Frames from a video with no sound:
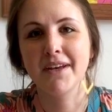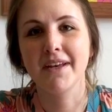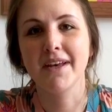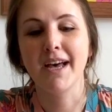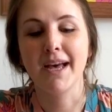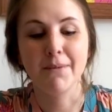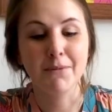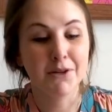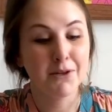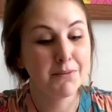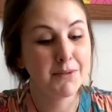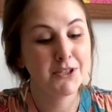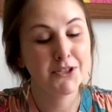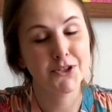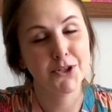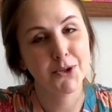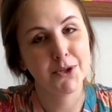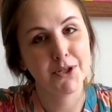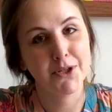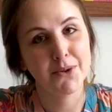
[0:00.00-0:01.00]
I'm going to be
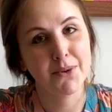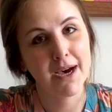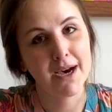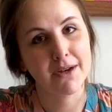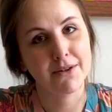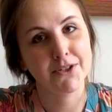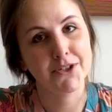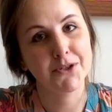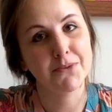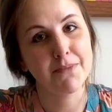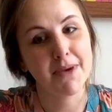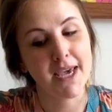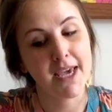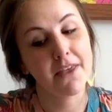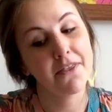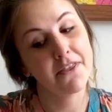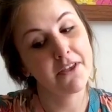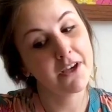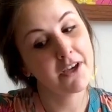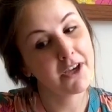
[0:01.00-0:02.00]
showing you how to make
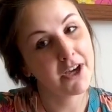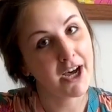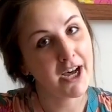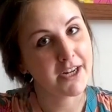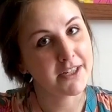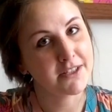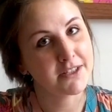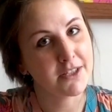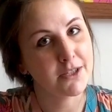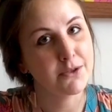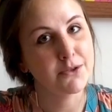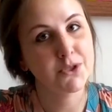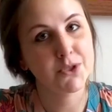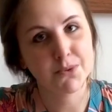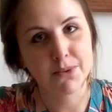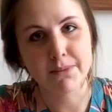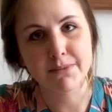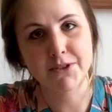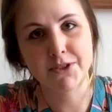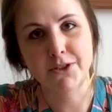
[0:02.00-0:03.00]
the Cottesloe
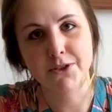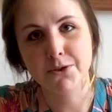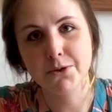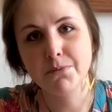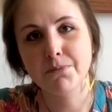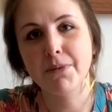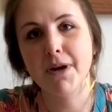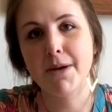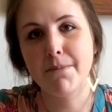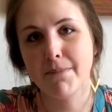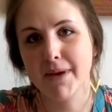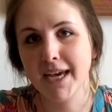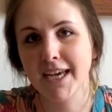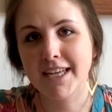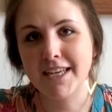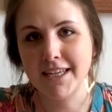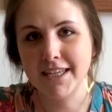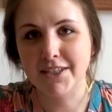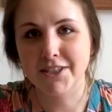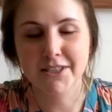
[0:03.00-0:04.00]
Swimsuit by Megan
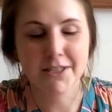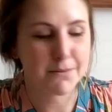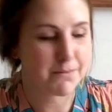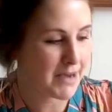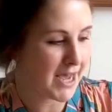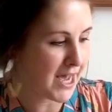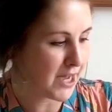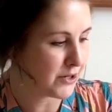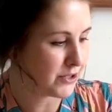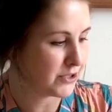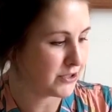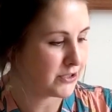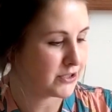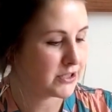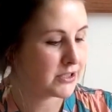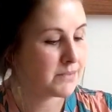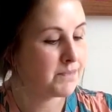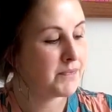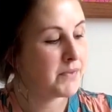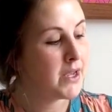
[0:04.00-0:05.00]
Nielsen Patterns.
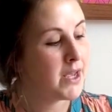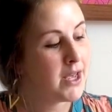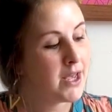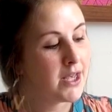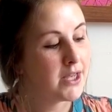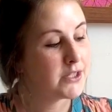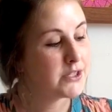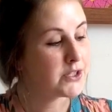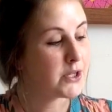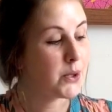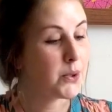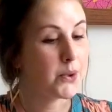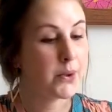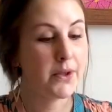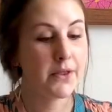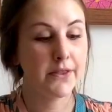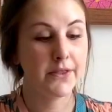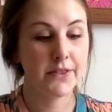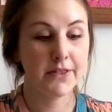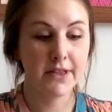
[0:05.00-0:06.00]
So
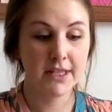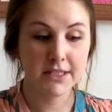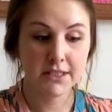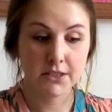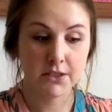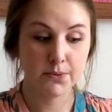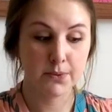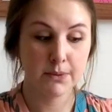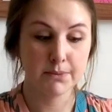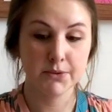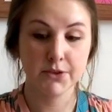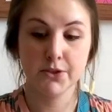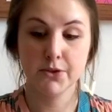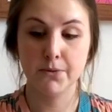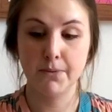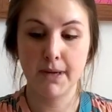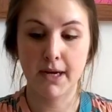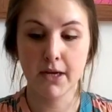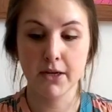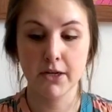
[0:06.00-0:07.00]
this swimsuit
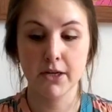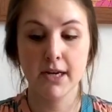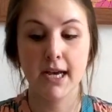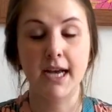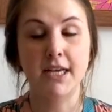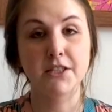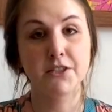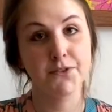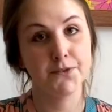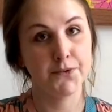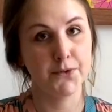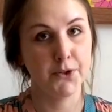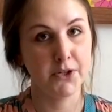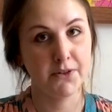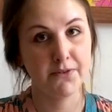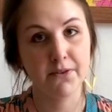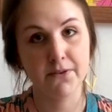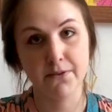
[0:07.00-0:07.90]
pattern has 4 different